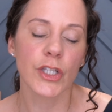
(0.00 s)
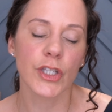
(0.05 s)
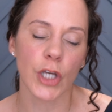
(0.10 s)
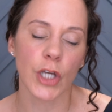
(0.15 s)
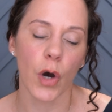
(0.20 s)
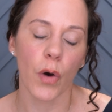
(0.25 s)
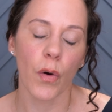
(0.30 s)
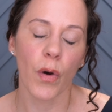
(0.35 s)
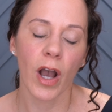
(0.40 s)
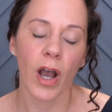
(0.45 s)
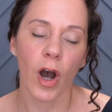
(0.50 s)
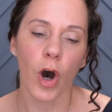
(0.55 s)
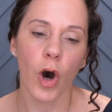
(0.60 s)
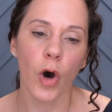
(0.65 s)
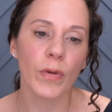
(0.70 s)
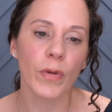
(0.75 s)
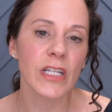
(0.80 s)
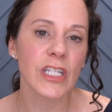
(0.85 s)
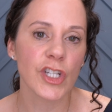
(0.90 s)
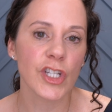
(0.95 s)
So
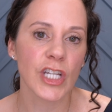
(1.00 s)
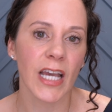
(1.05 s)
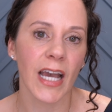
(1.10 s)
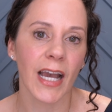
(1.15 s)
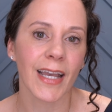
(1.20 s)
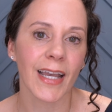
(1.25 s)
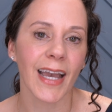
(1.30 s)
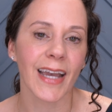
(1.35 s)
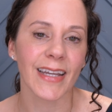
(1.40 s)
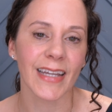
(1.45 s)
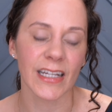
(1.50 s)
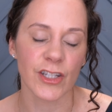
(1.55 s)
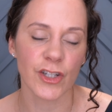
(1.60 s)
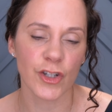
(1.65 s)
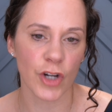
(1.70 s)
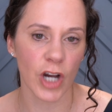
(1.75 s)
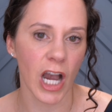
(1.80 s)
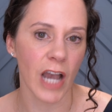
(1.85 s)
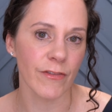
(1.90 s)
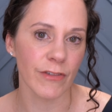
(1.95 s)
always check
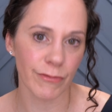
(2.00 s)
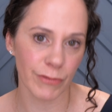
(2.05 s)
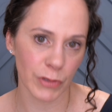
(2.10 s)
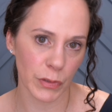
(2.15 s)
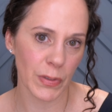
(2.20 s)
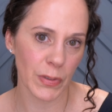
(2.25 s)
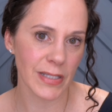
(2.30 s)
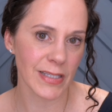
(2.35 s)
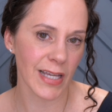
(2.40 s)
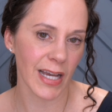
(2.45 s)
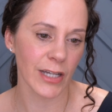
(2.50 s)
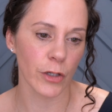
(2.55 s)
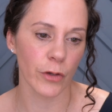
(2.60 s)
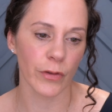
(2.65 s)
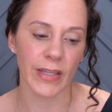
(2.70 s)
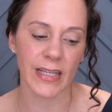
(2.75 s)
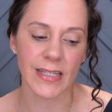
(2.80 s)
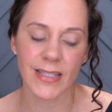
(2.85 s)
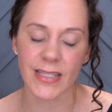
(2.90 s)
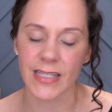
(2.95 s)
against your IV fluids. I know
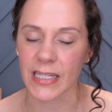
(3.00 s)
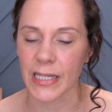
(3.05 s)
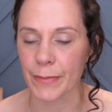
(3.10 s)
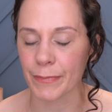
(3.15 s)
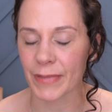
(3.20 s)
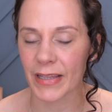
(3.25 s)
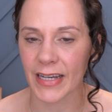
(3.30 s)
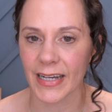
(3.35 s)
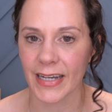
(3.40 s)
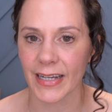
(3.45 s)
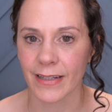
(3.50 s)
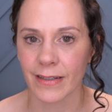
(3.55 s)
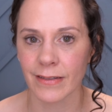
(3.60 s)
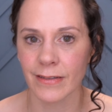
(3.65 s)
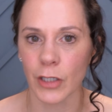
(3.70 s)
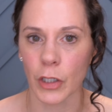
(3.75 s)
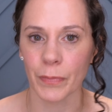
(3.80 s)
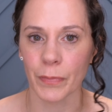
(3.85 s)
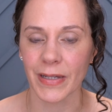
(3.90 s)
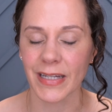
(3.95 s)
they seem like
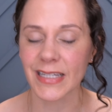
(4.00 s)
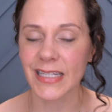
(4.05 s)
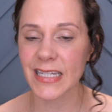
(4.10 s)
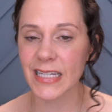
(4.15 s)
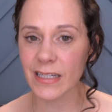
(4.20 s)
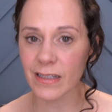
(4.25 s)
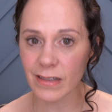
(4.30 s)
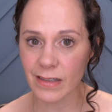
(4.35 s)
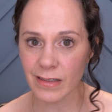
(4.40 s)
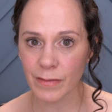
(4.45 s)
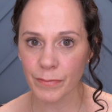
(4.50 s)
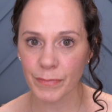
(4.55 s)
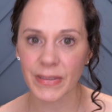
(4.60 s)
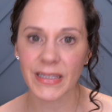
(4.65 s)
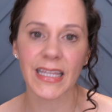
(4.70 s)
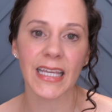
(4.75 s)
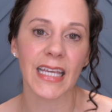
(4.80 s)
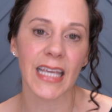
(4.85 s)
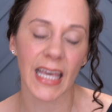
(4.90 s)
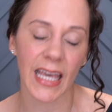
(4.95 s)
no big deal,
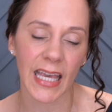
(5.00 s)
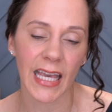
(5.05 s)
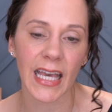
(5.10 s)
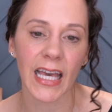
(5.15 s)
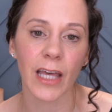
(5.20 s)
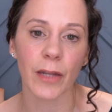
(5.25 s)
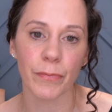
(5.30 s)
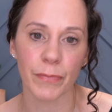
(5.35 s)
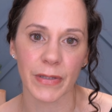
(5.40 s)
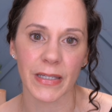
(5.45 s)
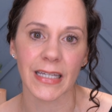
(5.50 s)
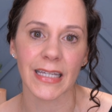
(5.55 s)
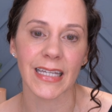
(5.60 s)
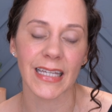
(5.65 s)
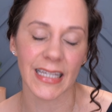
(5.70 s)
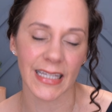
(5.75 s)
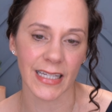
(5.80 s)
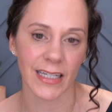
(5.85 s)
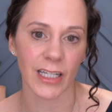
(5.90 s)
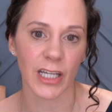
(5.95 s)
but they can be
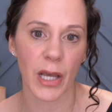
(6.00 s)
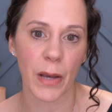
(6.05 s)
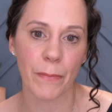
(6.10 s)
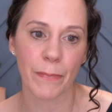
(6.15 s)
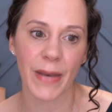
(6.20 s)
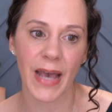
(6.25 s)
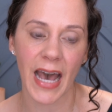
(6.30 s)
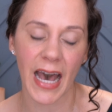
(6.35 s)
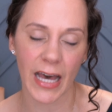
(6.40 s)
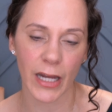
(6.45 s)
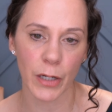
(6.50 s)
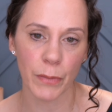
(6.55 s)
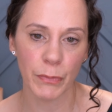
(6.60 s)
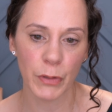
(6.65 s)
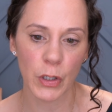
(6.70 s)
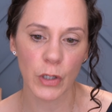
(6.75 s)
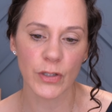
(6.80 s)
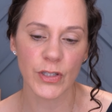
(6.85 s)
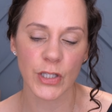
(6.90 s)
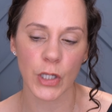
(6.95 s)

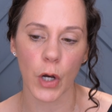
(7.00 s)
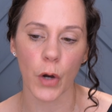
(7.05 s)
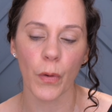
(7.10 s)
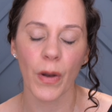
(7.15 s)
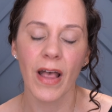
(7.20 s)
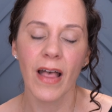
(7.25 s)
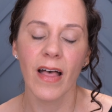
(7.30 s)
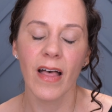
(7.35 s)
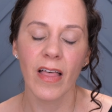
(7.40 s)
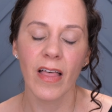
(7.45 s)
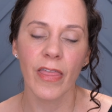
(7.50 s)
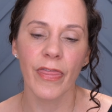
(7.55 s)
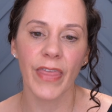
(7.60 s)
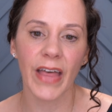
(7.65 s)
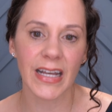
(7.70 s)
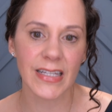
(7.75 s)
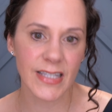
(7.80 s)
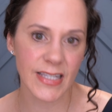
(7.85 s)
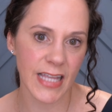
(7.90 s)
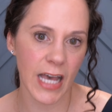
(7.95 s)
incompatible. So
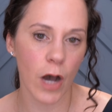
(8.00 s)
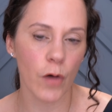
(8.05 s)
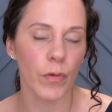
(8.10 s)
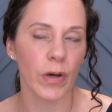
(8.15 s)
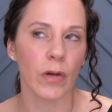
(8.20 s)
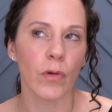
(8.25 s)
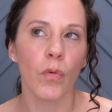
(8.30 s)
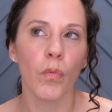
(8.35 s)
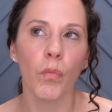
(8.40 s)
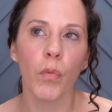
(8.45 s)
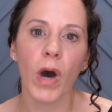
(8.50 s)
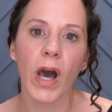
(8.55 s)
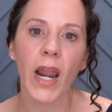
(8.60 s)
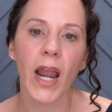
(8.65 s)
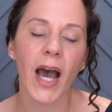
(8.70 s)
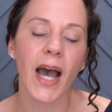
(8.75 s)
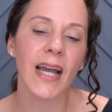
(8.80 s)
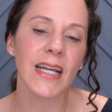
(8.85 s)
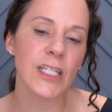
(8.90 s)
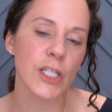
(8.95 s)
that's that one. What
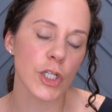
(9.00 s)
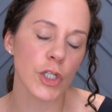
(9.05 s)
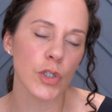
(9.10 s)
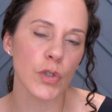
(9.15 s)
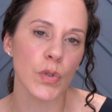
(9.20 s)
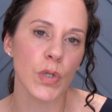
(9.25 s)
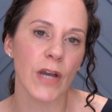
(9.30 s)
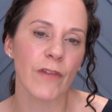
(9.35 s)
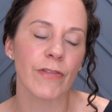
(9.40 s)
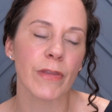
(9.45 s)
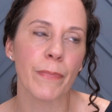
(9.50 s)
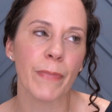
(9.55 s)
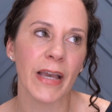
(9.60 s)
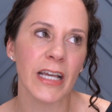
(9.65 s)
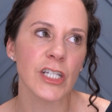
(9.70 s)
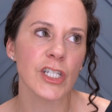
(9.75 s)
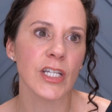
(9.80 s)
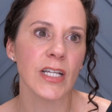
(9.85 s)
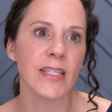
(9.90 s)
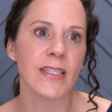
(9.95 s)
I do, if the
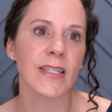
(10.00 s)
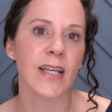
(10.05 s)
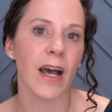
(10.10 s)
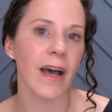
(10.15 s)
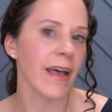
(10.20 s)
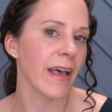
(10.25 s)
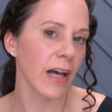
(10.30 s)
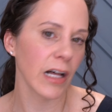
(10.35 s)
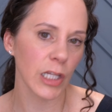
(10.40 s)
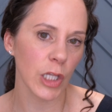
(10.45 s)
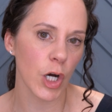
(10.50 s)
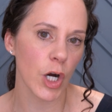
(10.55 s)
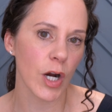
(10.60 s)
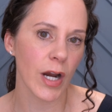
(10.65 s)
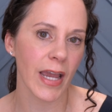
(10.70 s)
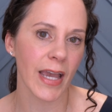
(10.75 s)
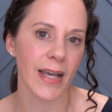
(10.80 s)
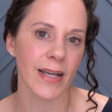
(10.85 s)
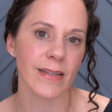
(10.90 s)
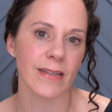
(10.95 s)
patient's got
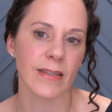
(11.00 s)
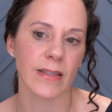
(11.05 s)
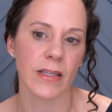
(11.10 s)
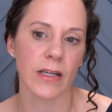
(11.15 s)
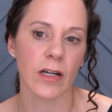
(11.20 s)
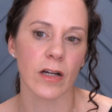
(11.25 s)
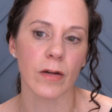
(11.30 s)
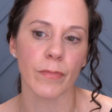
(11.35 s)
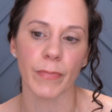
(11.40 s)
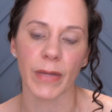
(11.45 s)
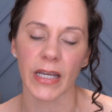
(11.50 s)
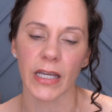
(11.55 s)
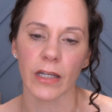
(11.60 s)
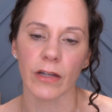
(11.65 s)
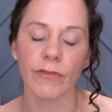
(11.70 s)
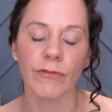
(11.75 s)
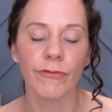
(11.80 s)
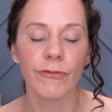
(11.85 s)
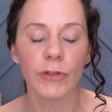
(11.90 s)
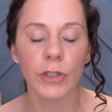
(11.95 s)
LR as their
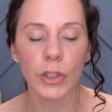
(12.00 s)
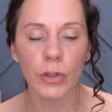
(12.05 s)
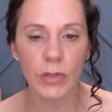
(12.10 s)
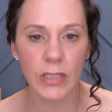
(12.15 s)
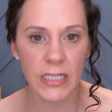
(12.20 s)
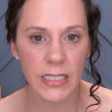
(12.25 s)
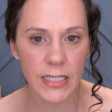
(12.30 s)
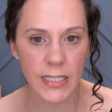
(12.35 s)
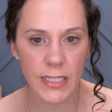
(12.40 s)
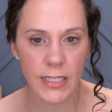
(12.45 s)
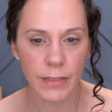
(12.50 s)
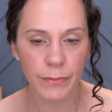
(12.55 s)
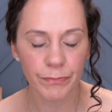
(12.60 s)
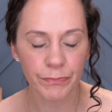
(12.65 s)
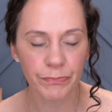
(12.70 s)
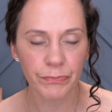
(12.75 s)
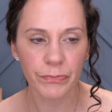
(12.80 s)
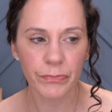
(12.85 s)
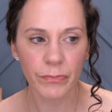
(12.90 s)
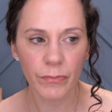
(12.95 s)
main fluids,
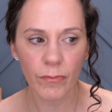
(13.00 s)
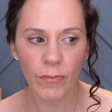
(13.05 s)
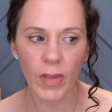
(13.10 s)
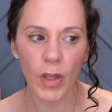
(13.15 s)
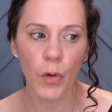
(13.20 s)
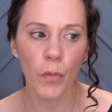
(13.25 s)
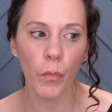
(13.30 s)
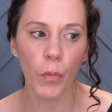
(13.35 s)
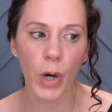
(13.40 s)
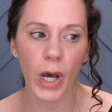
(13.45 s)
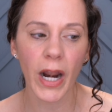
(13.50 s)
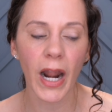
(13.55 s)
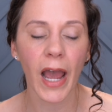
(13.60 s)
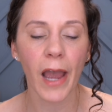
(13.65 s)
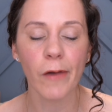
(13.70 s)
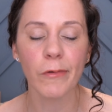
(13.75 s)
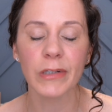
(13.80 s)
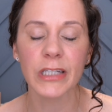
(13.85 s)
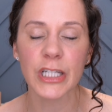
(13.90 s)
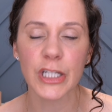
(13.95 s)
what
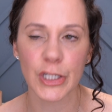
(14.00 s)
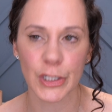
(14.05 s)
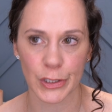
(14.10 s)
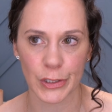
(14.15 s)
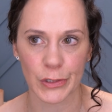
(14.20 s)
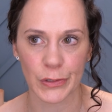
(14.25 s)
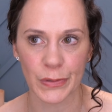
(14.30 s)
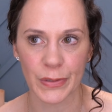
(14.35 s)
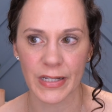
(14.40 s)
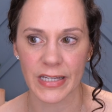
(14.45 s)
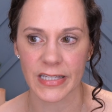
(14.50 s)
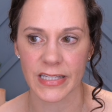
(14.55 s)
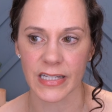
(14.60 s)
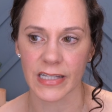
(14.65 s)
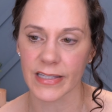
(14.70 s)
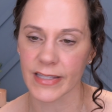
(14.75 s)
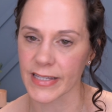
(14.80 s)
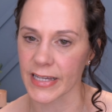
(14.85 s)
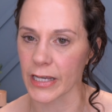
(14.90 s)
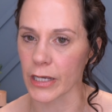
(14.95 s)
I would do is,
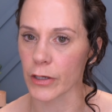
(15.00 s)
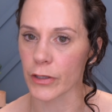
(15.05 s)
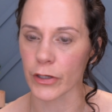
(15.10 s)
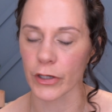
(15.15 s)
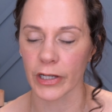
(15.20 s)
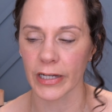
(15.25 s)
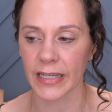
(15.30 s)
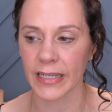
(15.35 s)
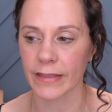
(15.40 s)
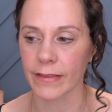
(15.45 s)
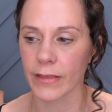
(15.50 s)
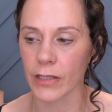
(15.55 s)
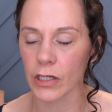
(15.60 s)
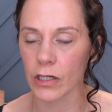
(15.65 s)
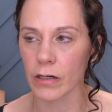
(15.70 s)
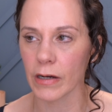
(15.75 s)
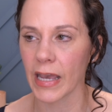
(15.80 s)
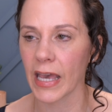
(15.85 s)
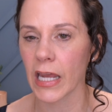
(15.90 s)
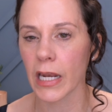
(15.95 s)
let's say they're going to get
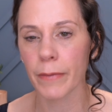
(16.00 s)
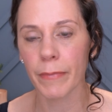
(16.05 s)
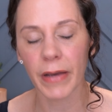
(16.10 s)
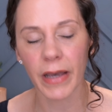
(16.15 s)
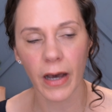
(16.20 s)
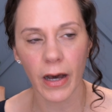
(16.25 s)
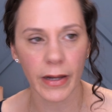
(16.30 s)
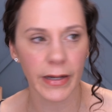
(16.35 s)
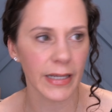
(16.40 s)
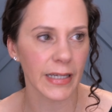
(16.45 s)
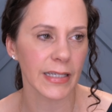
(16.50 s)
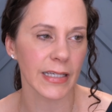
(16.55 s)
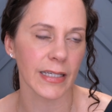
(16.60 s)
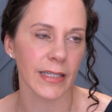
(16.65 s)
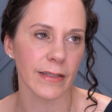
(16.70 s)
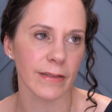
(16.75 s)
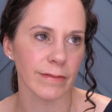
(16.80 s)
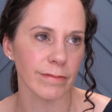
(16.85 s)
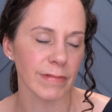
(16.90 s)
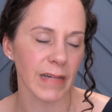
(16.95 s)
their antibiotic,
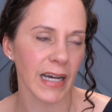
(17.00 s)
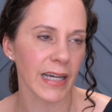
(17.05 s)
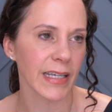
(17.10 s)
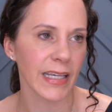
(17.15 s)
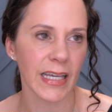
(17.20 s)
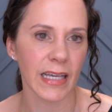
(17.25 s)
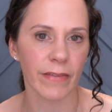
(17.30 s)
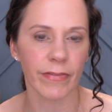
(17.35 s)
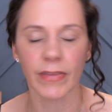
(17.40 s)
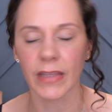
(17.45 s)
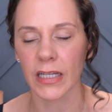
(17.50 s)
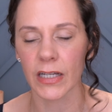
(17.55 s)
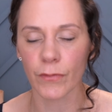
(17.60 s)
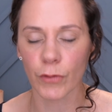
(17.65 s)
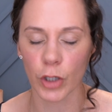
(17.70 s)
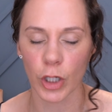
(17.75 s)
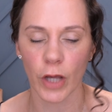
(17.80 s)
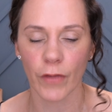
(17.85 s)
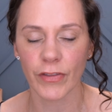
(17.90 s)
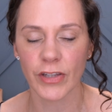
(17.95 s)
and I can't think of
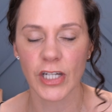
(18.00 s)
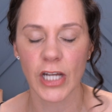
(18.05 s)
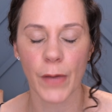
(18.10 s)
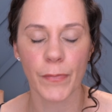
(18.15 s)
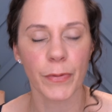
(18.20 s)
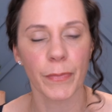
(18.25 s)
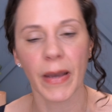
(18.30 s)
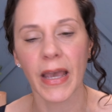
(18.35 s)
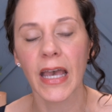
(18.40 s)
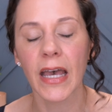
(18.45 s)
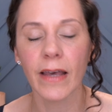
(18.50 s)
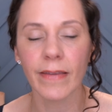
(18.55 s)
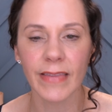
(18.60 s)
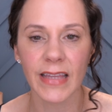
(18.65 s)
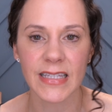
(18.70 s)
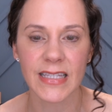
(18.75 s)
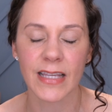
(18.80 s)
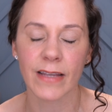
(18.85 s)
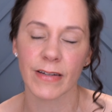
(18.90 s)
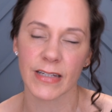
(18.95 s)
one off the top of my head
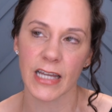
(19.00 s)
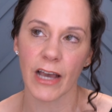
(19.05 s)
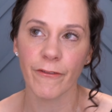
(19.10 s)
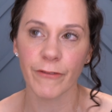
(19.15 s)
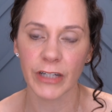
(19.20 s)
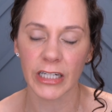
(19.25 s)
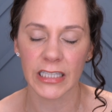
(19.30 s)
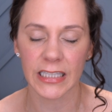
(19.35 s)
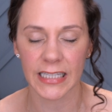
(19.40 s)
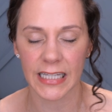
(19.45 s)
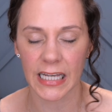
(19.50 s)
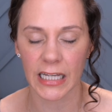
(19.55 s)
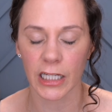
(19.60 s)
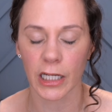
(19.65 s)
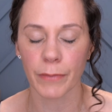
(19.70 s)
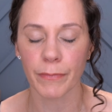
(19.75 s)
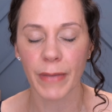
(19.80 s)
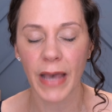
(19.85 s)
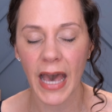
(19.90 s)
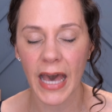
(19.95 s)
that's definitely
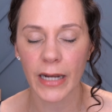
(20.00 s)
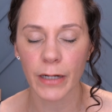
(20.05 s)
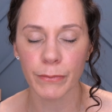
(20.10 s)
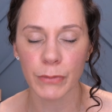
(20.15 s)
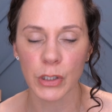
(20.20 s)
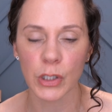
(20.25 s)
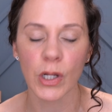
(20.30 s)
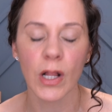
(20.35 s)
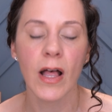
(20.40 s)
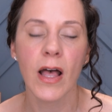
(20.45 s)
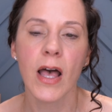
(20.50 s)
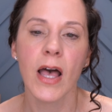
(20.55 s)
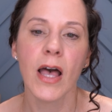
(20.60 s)
incompatible.